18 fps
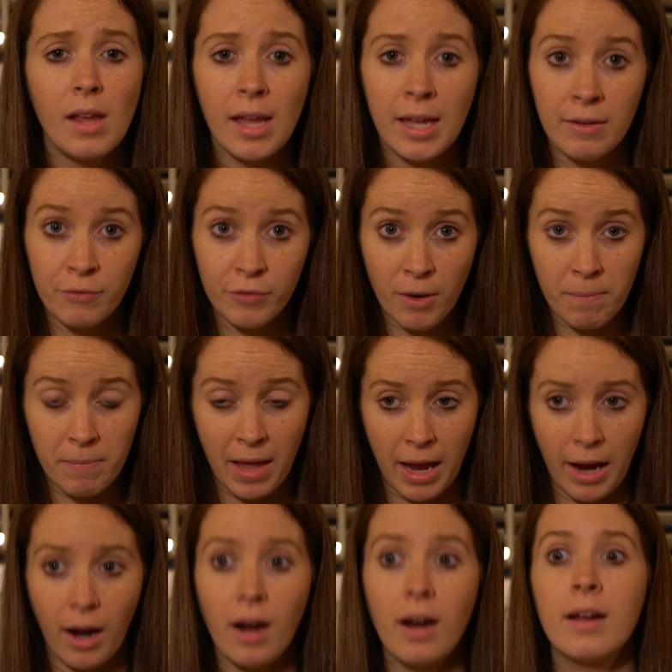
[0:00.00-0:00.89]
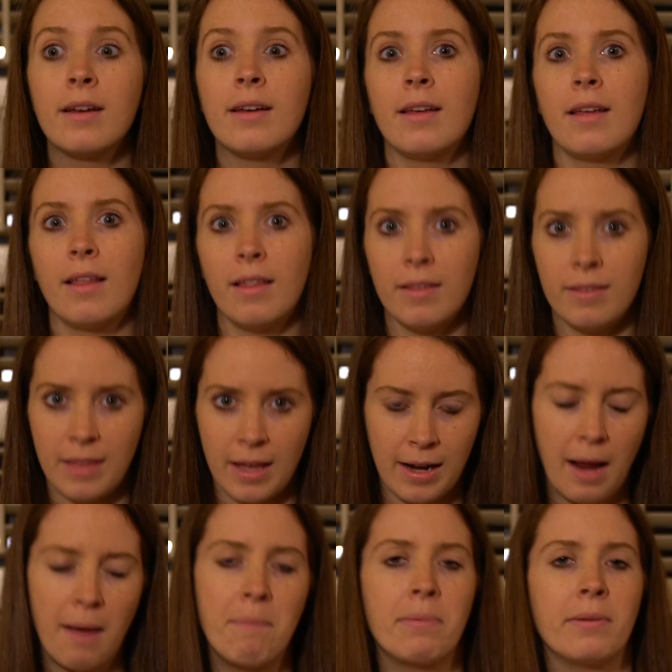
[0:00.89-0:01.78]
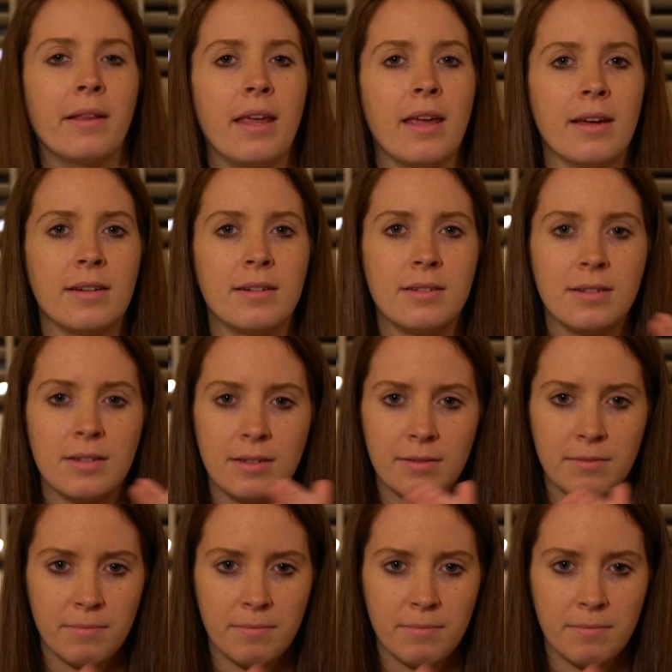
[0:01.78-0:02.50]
And from there, then I planned